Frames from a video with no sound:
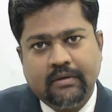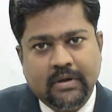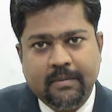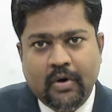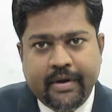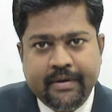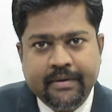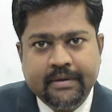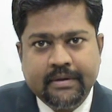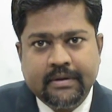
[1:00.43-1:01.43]
our body.
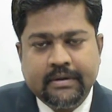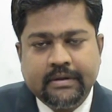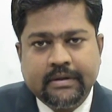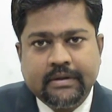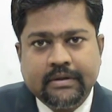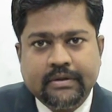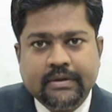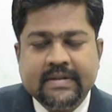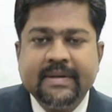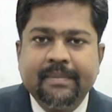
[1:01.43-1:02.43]

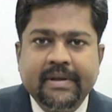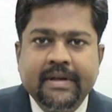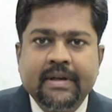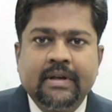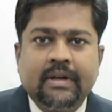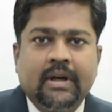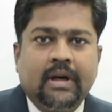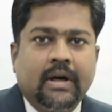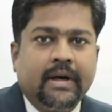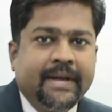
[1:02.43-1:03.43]
Simply,
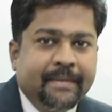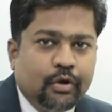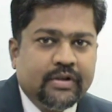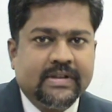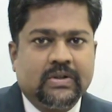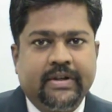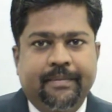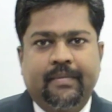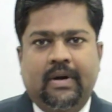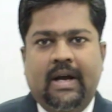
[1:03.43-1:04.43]
immune
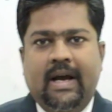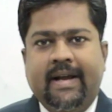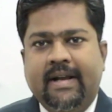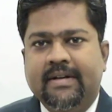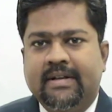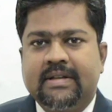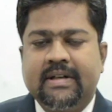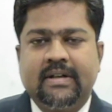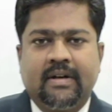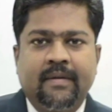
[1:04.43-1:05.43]
system I can
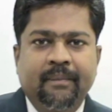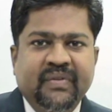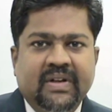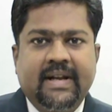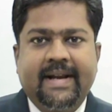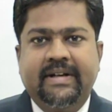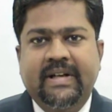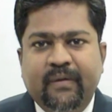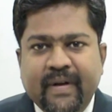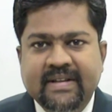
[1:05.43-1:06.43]
consider like
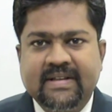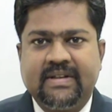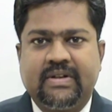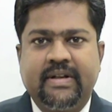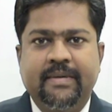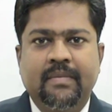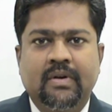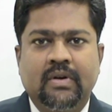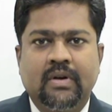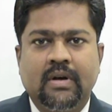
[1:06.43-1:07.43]
defense
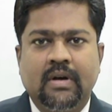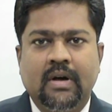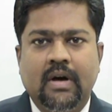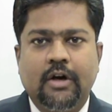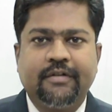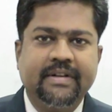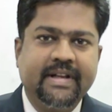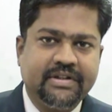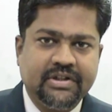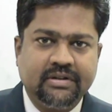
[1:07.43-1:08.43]
system of a
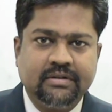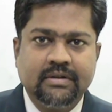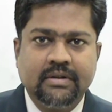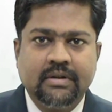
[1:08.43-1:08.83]
nation.